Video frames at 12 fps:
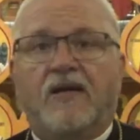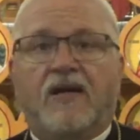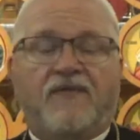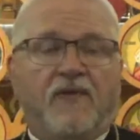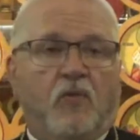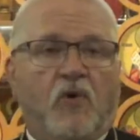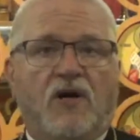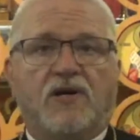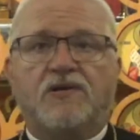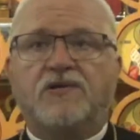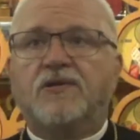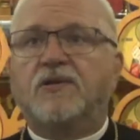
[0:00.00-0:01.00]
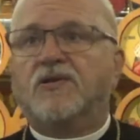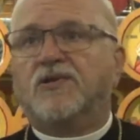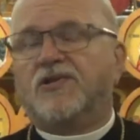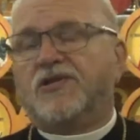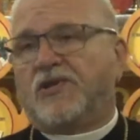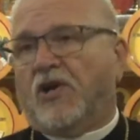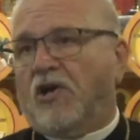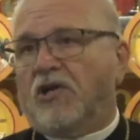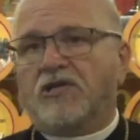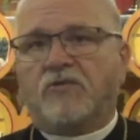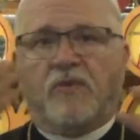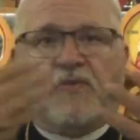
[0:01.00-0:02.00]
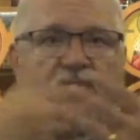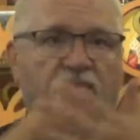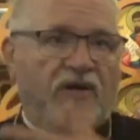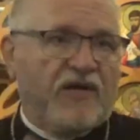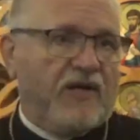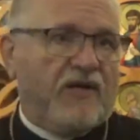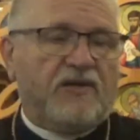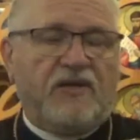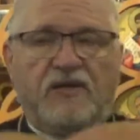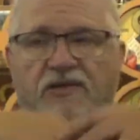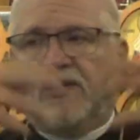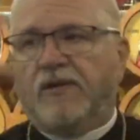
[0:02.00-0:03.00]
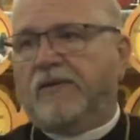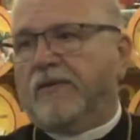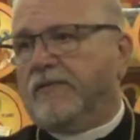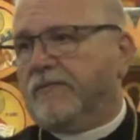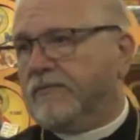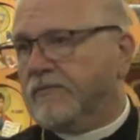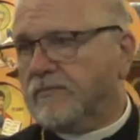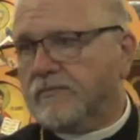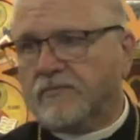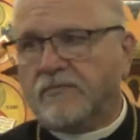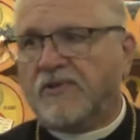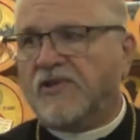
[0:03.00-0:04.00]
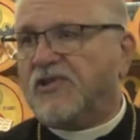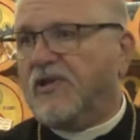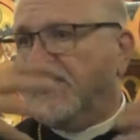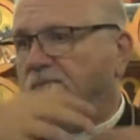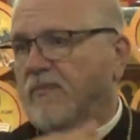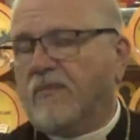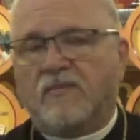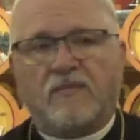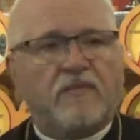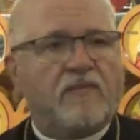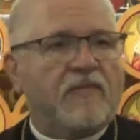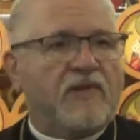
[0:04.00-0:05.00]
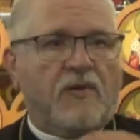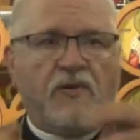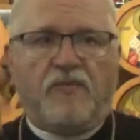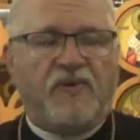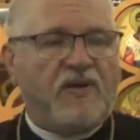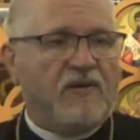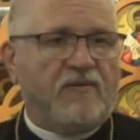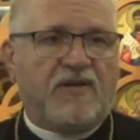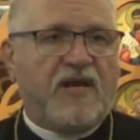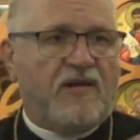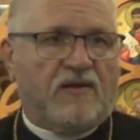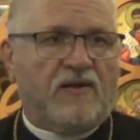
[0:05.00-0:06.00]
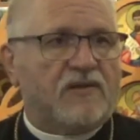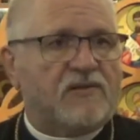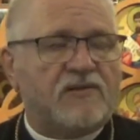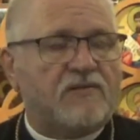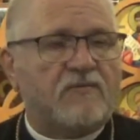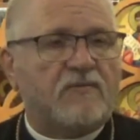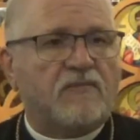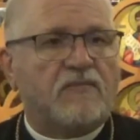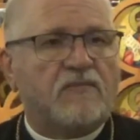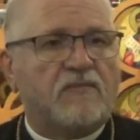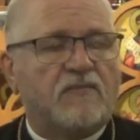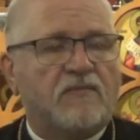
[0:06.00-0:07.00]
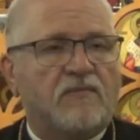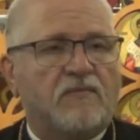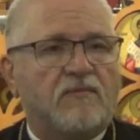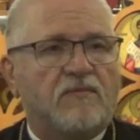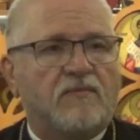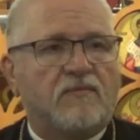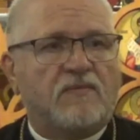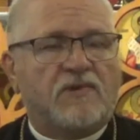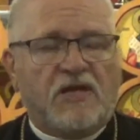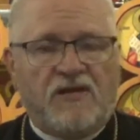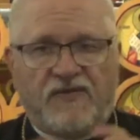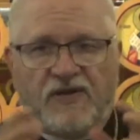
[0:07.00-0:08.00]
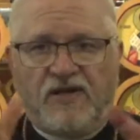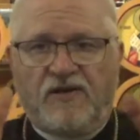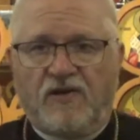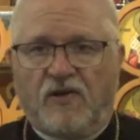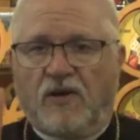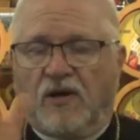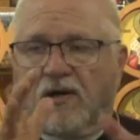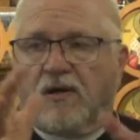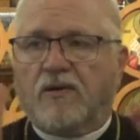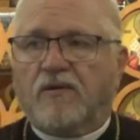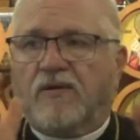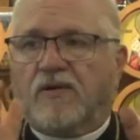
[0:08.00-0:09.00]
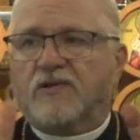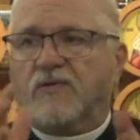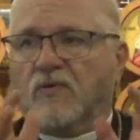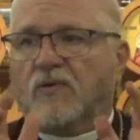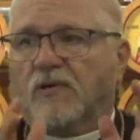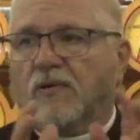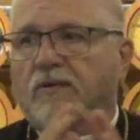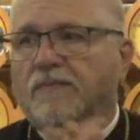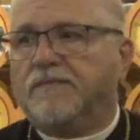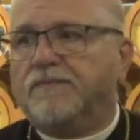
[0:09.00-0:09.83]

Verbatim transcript: If it was, stars would be running into each other. You see, there would be chaos. Even in the ark, there's order.